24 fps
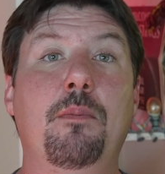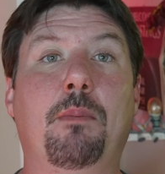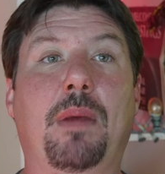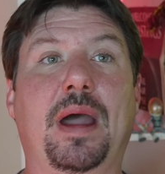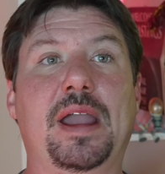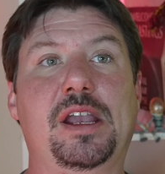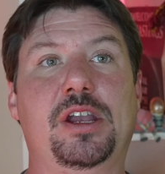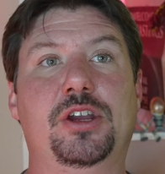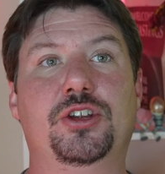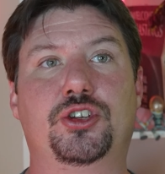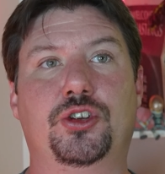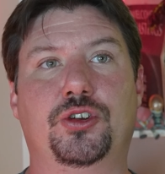
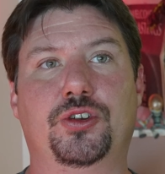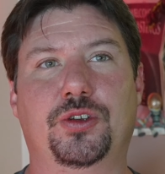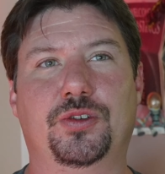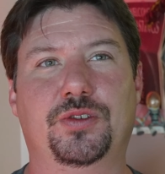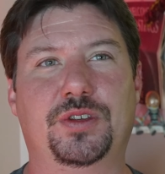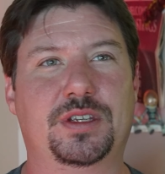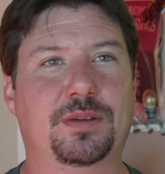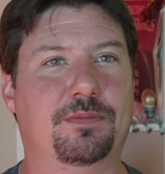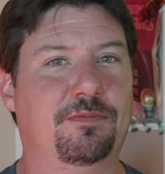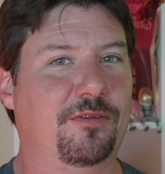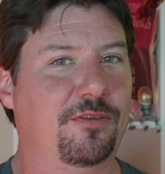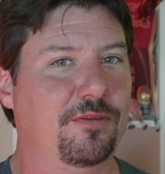might
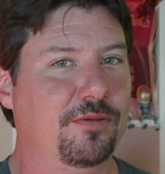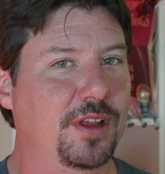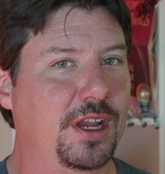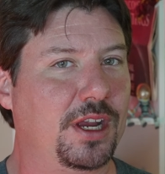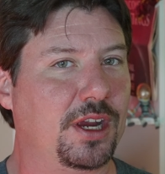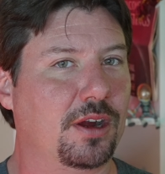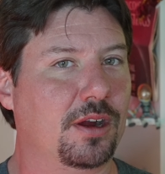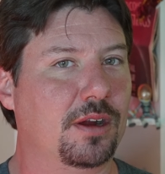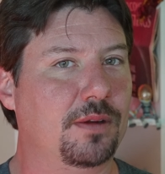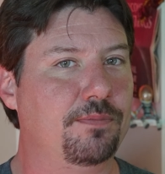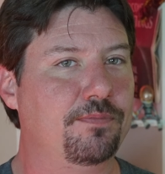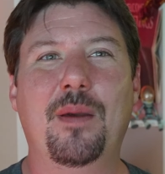introduce some
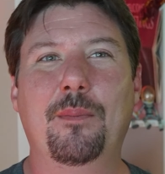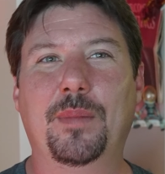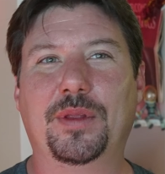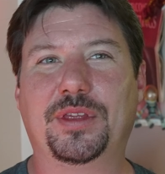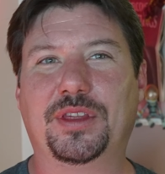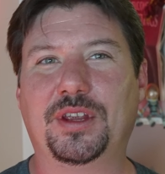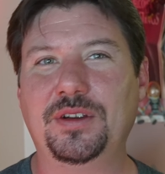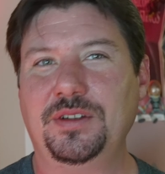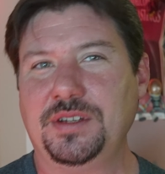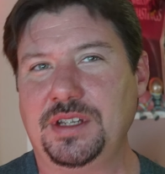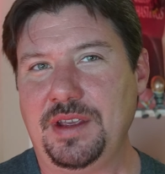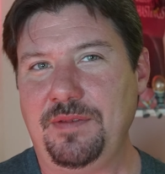flicker, but
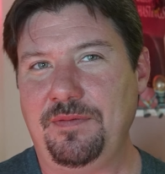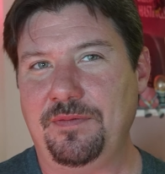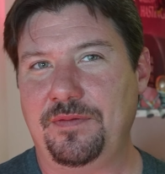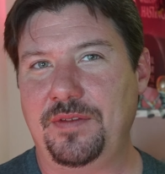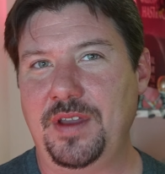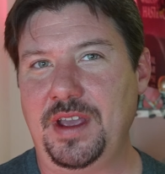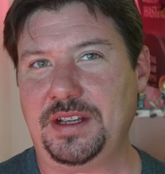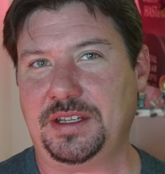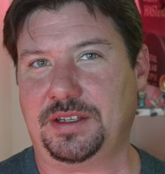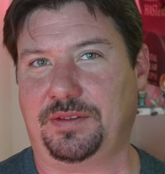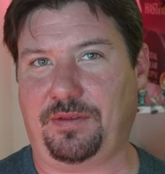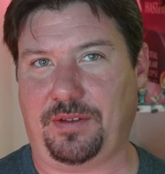there's a
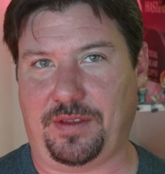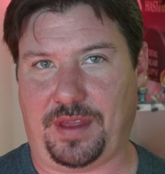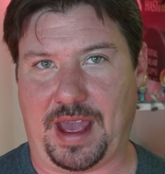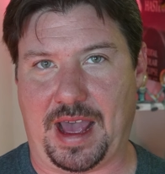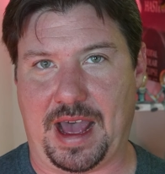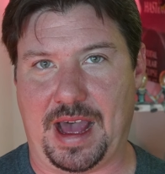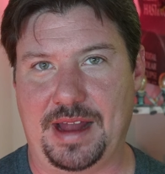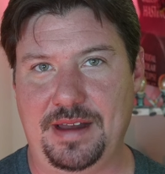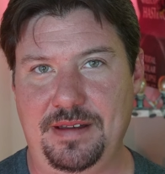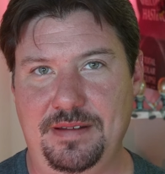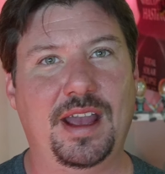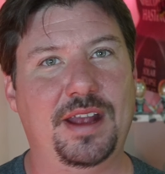fix for
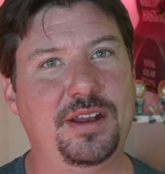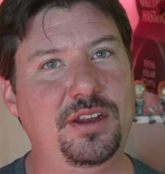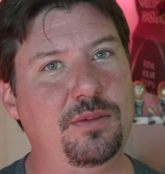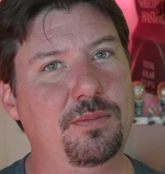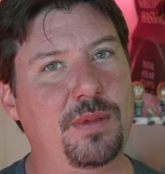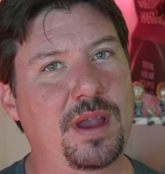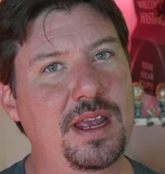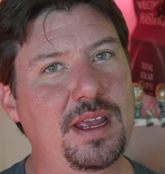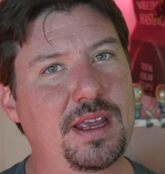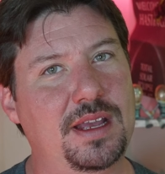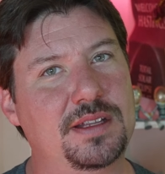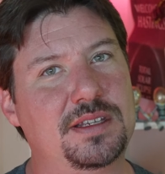that, and you
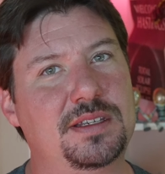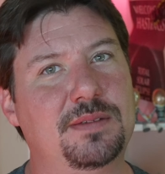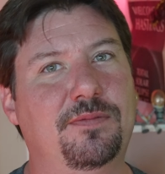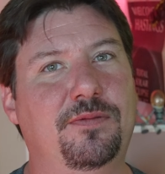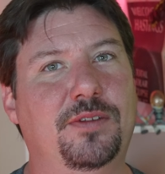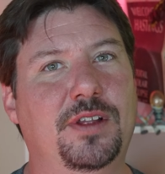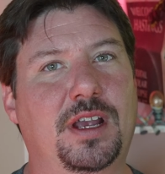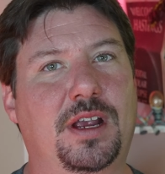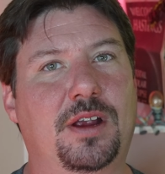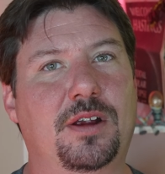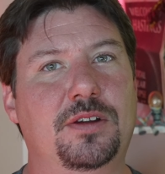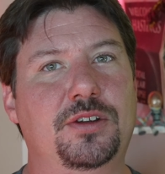might get some
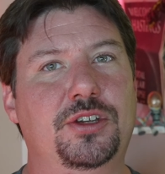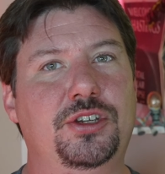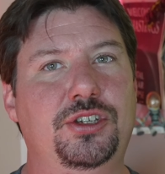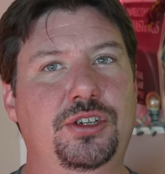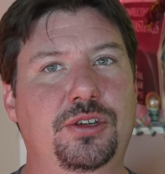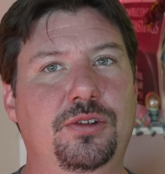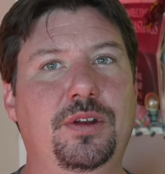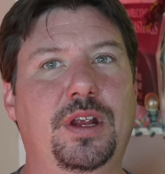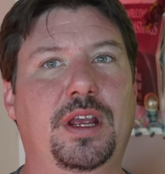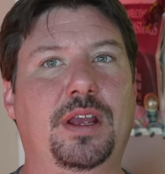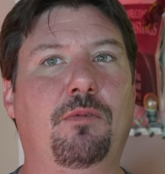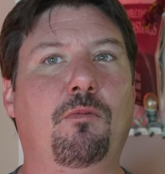flicker
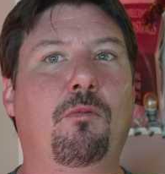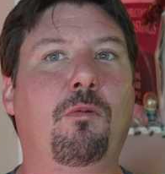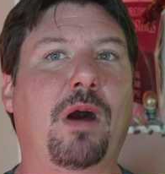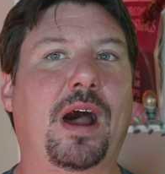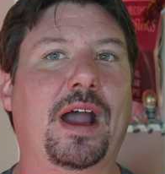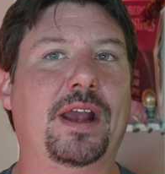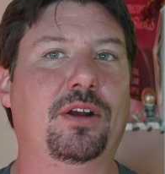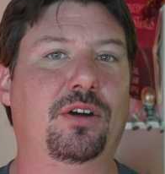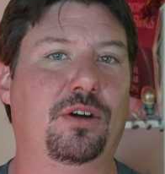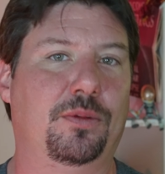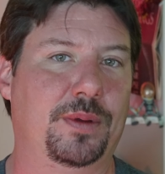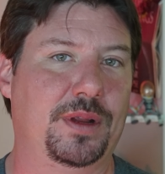shooting
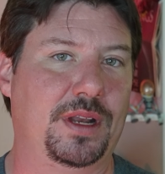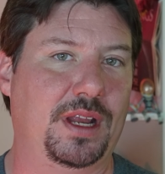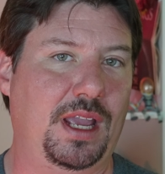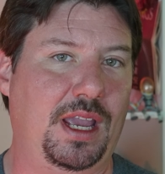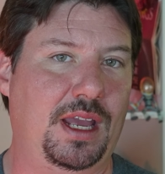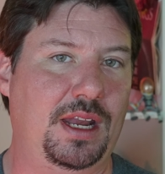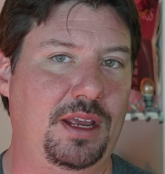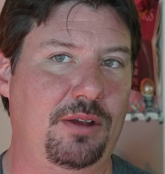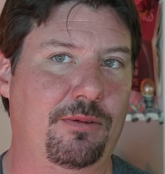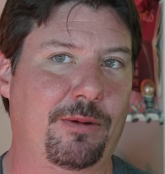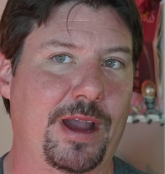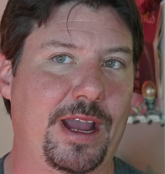wide open
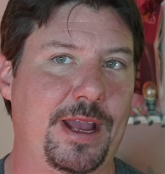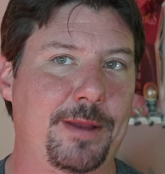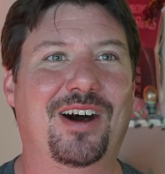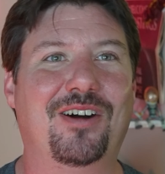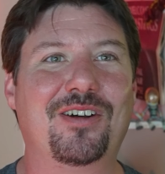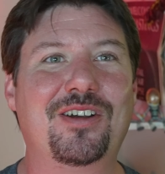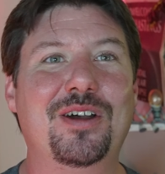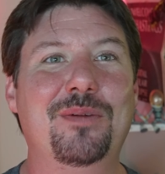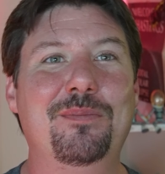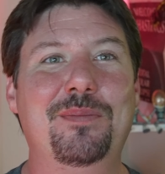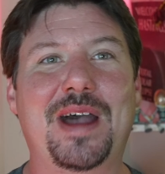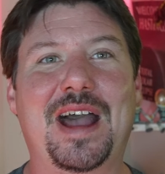anyway. I'll
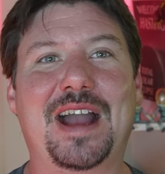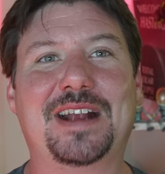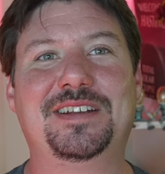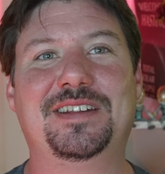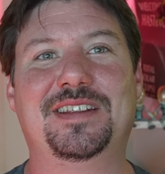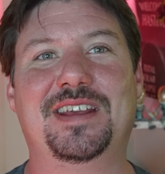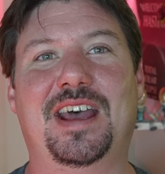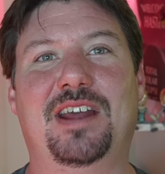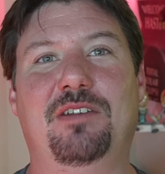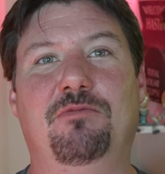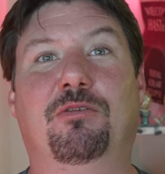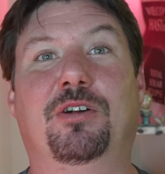come back to
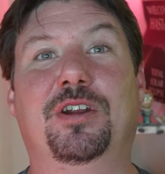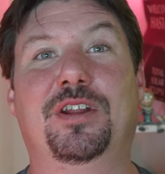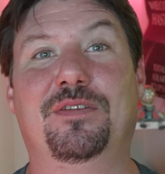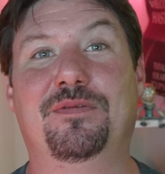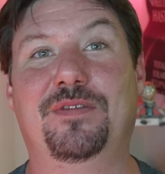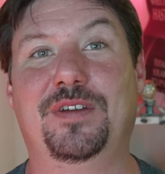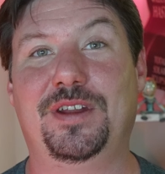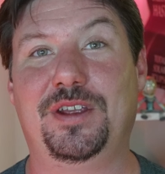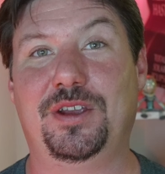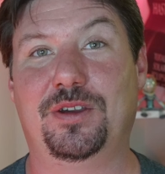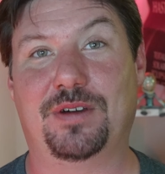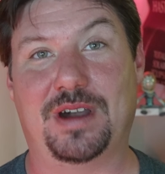that in one of
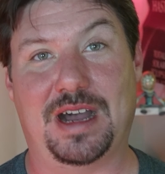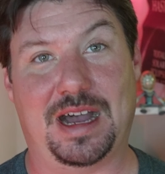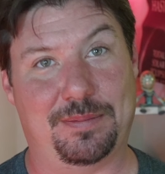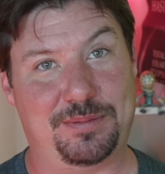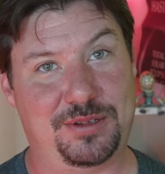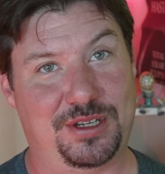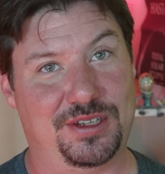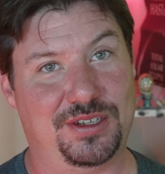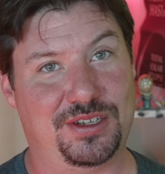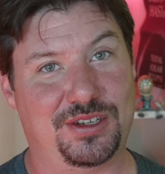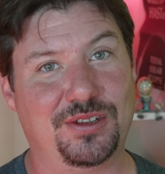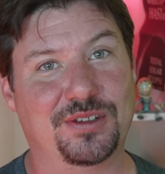the video
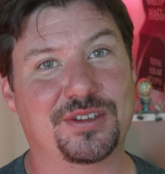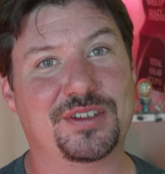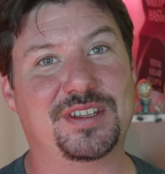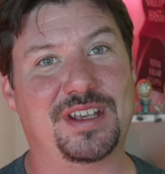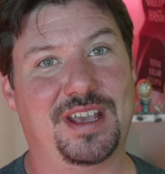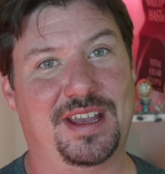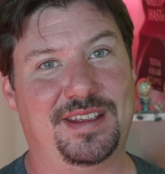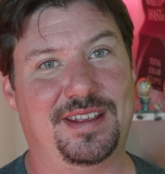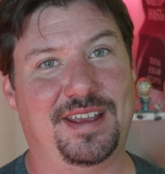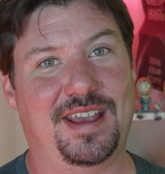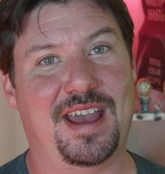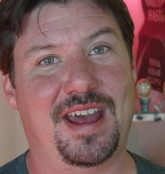options you'll
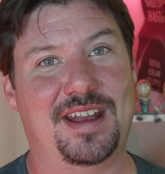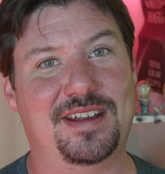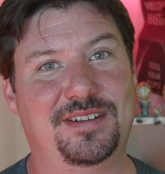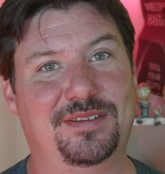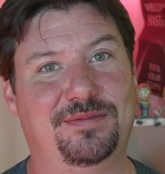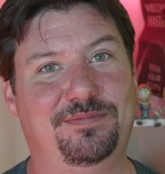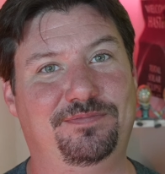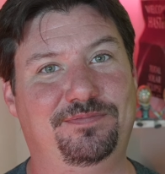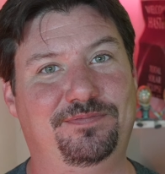see at the end.